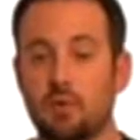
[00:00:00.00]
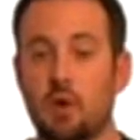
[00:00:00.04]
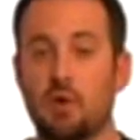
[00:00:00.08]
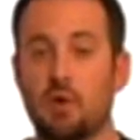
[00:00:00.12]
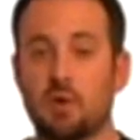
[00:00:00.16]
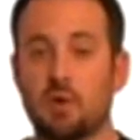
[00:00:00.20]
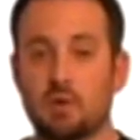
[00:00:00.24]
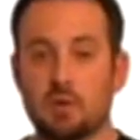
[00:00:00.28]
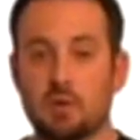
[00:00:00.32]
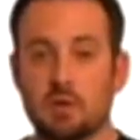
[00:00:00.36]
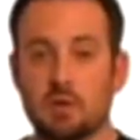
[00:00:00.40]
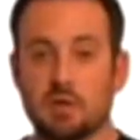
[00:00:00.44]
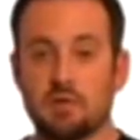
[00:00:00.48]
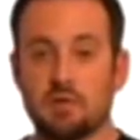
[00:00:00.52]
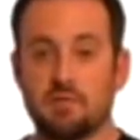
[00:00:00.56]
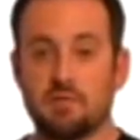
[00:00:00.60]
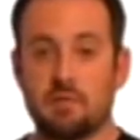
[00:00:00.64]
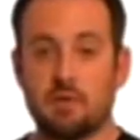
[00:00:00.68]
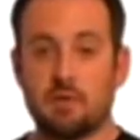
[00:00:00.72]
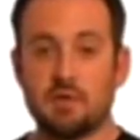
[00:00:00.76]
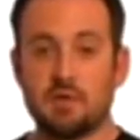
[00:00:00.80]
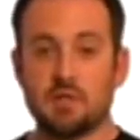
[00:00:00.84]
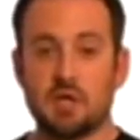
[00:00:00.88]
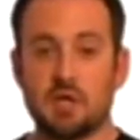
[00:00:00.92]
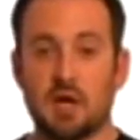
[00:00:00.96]
broke and looking
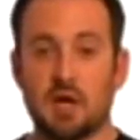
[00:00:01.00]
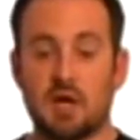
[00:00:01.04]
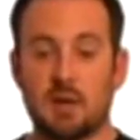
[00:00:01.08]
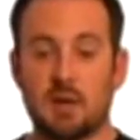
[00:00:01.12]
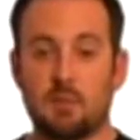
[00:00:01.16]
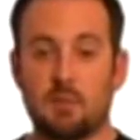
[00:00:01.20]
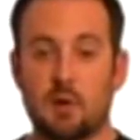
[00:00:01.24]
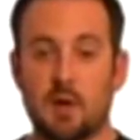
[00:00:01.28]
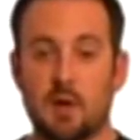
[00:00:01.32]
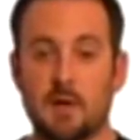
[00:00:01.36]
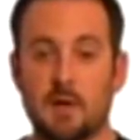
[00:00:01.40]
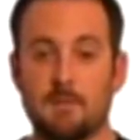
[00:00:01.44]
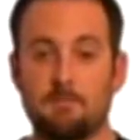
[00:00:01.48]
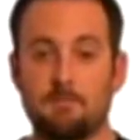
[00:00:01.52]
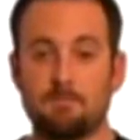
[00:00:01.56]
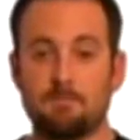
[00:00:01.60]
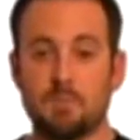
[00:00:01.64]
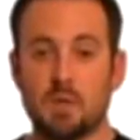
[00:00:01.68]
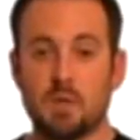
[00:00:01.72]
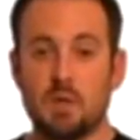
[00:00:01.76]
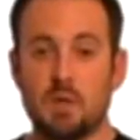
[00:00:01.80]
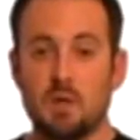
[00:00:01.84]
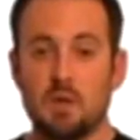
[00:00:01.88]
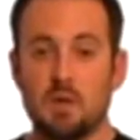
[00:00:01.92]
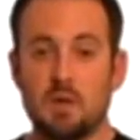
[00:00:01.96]
for a job, right?
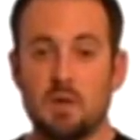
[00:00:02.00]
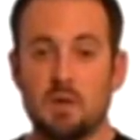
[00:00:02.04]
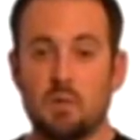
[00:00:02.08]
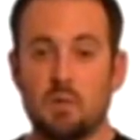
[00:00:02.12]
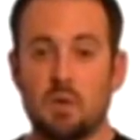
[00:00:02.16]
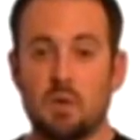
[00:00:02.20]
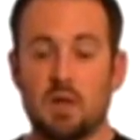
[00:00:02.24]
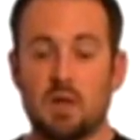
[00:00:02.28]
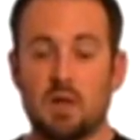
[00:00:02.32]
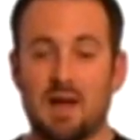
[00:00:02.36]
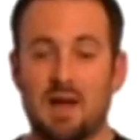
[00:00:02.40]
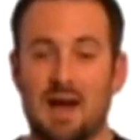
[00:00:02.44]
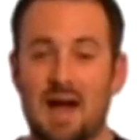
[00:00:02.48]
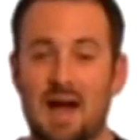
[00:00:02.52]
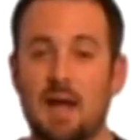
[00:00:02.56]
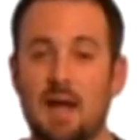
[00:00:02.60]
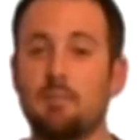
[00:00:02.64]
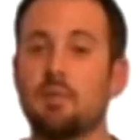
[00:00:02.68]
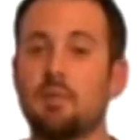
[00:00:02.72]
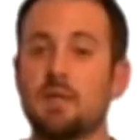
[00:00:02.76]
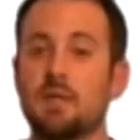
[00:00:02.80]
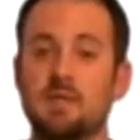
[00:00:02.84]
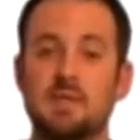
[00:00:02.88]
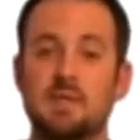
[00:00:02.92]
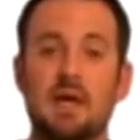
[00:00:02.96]
Well, I
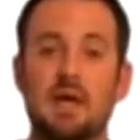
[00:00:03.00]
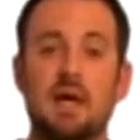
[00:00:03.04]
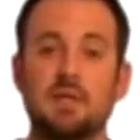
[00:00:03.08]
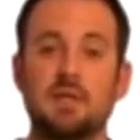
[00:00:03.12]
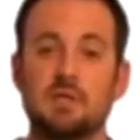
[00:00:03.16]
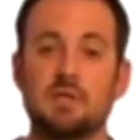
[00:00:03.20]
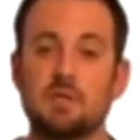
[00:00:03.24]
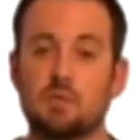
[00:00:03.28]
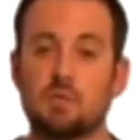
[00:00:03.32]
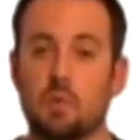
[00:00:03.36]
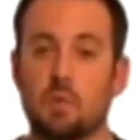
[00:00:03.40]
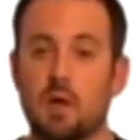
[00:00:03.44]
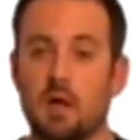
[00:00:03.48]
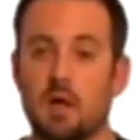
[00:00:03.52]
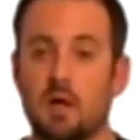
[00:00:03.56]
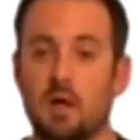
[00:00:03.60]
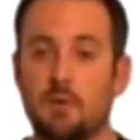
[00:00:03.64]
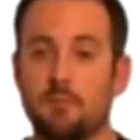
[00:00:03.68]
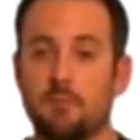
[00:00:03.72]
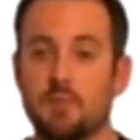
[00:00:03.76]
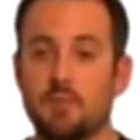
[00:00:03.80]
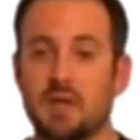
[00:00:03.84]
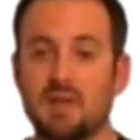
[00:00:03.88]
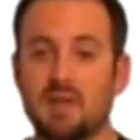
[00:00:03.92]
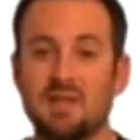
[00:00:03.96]
place ads as
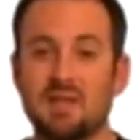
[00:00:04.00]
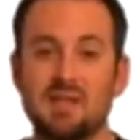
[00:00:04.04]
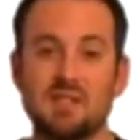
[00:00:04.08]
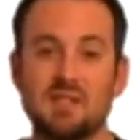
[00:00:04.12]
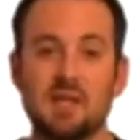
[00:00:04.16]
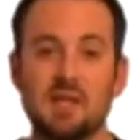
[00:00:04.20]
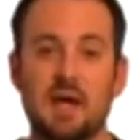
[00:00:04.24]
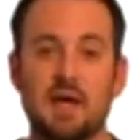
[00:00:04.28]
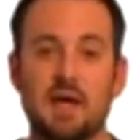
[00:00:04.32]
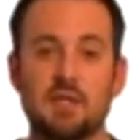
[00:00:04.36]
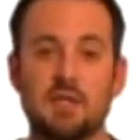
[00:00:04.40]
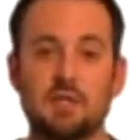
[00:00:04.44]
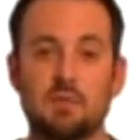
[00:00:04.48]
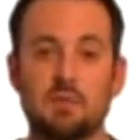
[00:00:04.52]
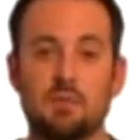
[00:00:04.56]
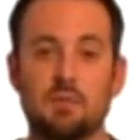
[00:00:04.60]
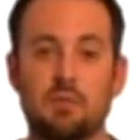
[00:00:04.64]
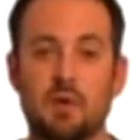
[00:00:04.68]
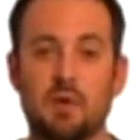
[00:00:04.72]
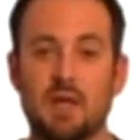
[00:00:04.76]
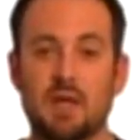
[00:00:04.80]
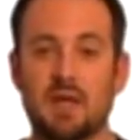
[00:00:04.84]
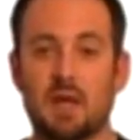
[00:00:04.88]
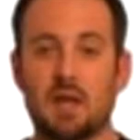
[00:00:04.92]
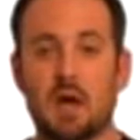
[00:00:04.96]
well, and these ads
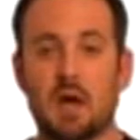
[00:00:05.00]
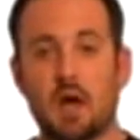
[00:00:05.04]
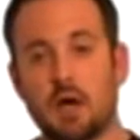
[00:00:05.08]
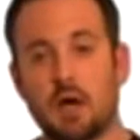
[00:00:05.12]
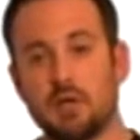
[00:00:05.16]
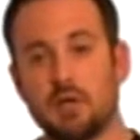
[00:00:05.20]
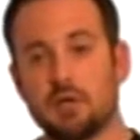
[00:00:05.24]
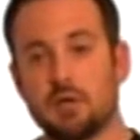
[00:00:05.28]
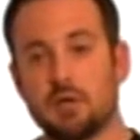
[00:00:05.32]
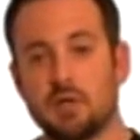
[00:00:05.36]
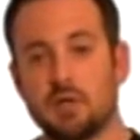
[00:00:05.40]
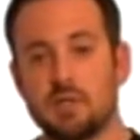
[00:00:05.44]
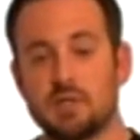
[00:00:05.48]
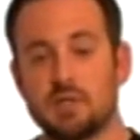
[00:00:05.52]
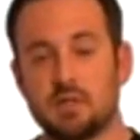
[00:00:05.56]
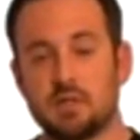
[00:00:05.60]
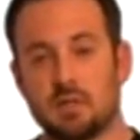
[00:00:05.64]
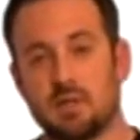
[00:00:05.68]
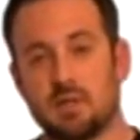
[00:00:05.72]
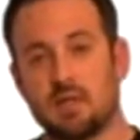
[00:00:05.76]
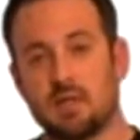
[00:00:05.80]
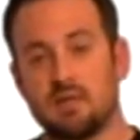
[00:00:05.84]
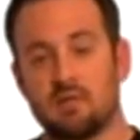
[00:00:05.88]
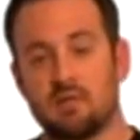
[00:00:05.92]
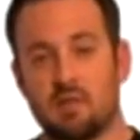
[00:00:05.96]
bring in
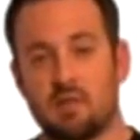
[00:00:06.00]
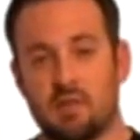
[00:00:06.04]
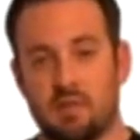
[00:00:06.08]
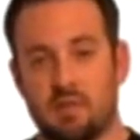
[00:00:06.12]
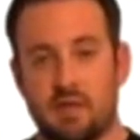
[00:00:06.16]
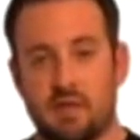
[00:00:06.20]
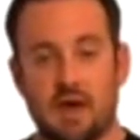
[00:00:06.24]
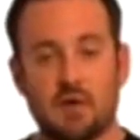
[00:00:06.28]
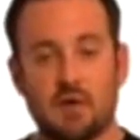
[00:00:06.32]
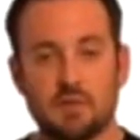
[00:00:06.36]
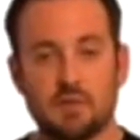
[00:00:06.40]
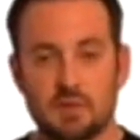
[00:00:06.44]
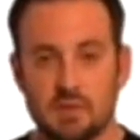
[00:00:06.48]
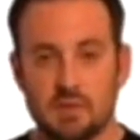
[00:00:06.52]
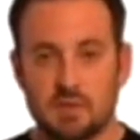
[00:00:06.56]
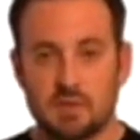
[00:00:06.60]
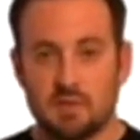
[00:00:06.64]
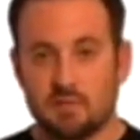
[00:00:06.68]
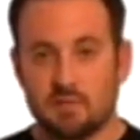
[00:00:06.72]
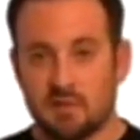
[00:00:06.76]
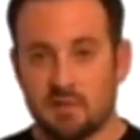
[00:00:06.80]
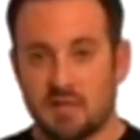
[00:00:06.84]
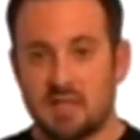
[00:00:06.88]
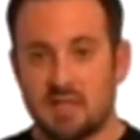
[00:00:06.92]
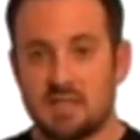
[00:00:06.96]
hundreds, even thousands
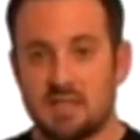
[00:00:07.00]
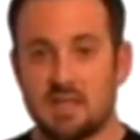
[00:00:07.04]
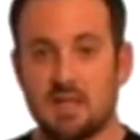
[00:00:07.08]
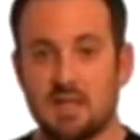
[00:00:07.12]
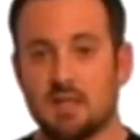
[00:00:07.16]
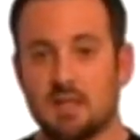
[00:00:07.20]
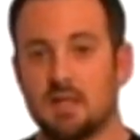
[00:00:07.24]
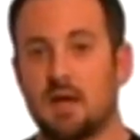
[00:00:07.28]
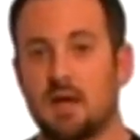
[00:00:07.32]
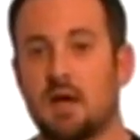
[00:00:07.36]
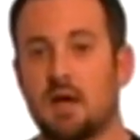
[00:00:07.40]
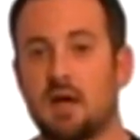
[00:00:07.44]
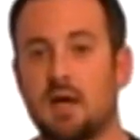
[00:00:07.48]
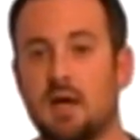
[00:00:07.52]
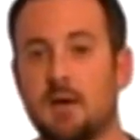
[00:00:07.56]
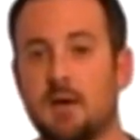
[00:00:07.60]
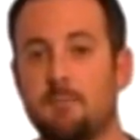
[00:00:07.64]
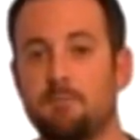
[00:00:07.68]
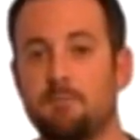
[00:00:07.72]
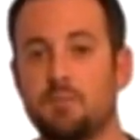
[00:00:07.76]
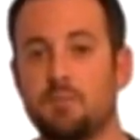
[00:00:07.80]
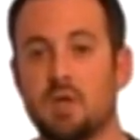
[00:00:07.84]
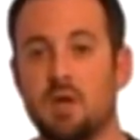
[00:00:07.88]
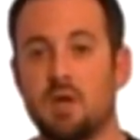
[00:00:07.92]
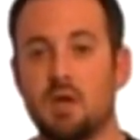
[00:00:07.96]
of leads at a
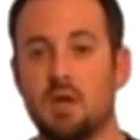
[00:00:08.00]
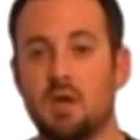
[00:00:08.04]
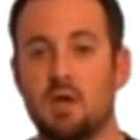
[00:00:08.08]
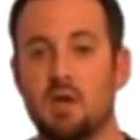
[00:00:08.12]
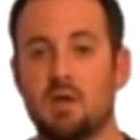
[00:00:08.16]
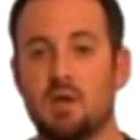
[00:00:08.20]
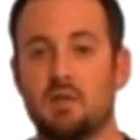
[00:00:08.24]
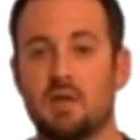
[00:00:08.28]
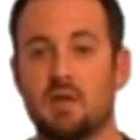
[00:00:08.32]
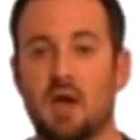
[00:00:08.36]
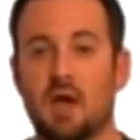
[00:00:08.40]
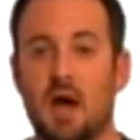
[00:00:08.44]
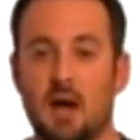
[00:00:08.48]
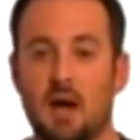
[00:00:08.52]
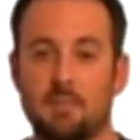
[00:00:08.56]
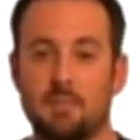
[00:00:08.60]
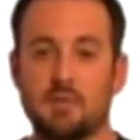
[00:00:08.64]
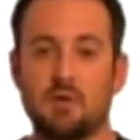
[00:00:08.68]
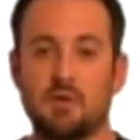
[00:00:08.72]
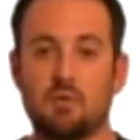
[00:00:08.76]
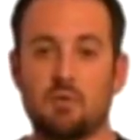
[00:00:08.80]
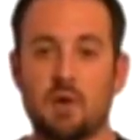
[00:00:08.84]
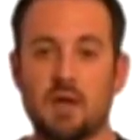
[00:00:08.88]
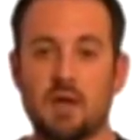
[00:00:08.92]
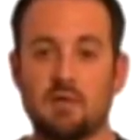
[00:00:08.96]
time. The
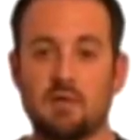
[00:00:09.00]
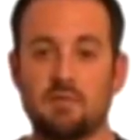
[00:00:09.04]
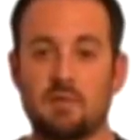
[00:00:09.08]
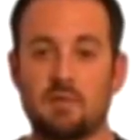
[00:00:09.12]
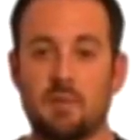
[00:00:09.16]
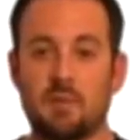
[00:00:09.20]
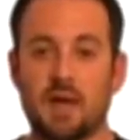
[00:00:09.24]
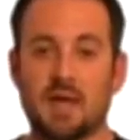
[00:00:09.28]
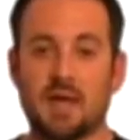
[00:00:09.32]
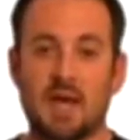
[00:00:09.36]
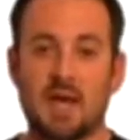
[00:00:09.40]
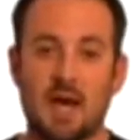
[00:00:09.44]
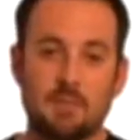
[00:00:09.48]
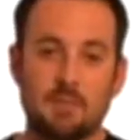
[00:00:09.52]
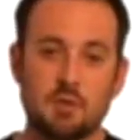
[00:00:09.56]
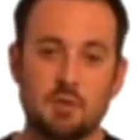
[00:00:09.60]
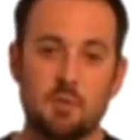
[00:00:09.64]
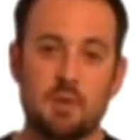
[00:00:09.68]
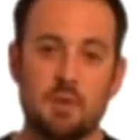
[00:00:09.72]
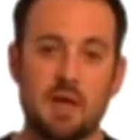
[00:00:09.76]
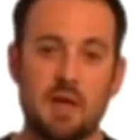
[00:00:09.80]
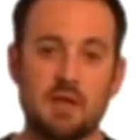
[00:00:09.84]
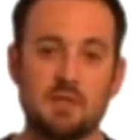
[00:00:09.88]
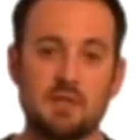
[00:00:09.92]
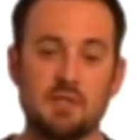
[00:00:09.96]
opt-in rate for my
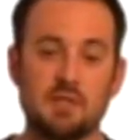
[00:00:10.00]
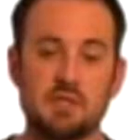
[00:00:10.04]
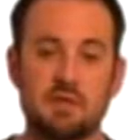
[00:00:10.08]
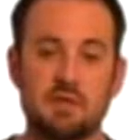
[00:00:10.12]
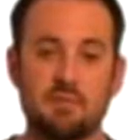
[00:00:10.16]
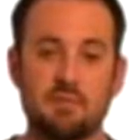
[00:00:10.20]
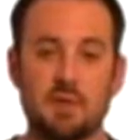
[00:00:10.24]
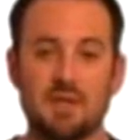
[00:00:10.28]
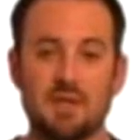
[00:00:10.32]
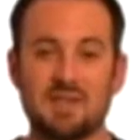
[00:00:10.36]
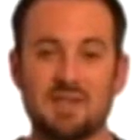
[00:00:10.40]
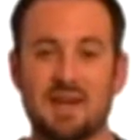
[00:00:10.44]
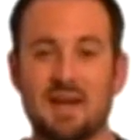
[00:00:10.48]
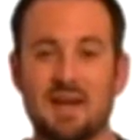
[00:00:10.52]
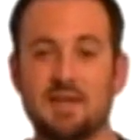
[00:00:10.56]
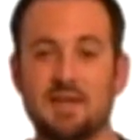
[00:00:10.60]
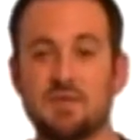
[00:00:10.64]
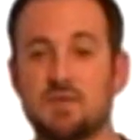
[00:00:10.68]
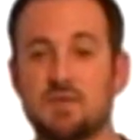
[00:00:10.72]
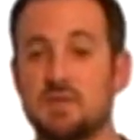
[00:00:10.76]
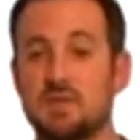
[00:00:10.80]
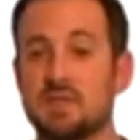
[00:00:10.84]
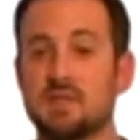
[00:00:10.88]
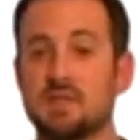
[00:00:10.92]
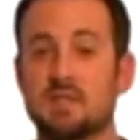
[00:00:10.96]
capture pages have been as high
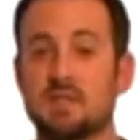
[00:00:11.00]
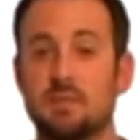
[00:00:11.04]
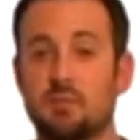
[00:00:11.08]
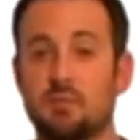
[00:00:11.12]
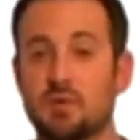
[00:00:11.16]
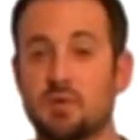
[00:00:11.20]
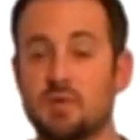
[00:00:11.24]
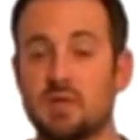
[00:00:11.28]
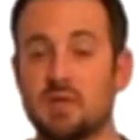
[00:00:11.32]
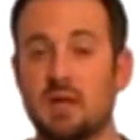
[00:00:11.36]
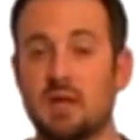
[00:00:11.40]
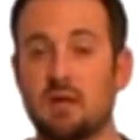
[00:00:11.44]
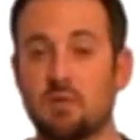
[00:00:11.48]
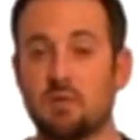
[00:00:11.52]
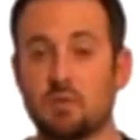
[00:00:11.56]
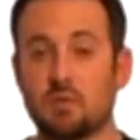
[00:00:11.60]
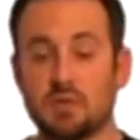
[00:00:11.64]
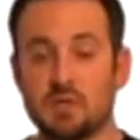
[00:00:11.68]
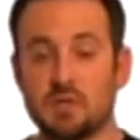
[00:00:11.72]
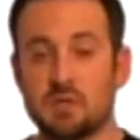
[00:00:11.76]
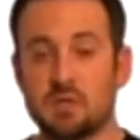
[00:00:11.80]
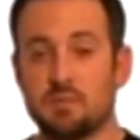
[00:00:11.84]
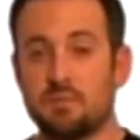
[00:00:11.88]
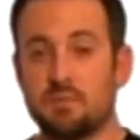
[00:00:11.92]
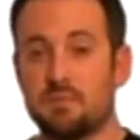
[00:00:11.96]
as 60%,
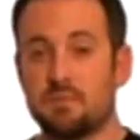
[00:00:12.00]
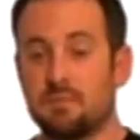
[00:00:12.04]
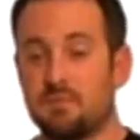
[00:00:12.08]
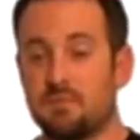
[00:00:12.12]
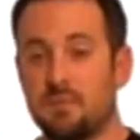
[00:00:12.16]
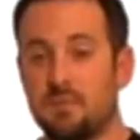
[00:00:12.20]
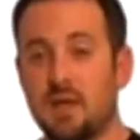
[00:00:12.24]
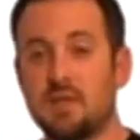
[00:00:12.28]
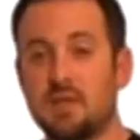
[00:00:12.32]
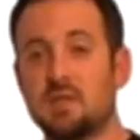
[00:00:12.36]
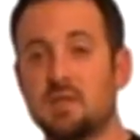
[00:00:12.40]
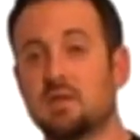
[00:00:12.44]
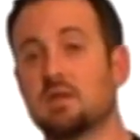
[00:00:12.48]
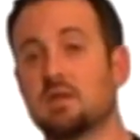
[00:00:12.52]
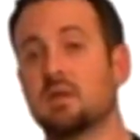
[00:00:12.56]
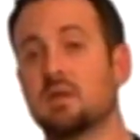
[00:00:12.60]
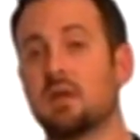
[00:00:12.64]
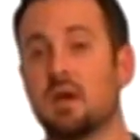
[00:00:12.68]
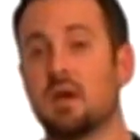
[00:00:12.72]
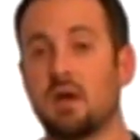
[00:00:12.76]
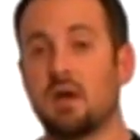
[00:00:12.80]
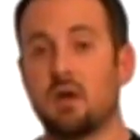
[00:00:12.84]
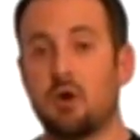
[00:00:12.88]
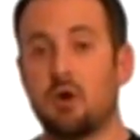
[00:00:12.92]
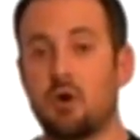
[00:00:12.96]
which is
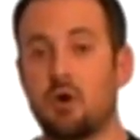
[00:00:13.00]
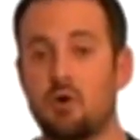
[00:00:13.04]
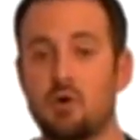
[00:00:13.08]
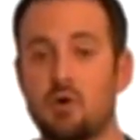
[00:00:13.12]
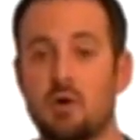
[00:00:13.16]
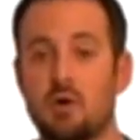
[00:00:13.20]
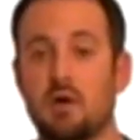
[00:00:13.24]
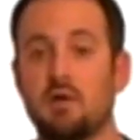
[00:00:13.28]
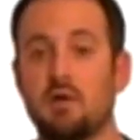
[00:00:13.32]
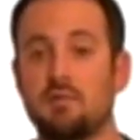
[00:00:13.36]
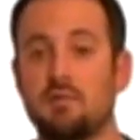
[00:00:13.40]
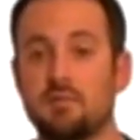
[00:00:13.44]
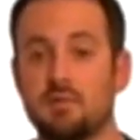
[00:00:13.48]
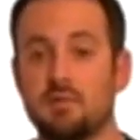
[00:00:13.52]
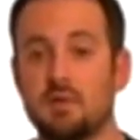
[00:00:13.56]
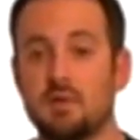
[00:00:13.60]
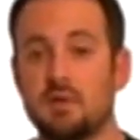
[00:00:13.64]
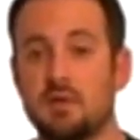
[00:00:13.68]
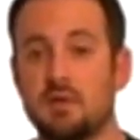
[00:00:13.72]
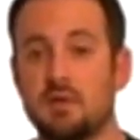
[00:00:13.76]
basically unheard of.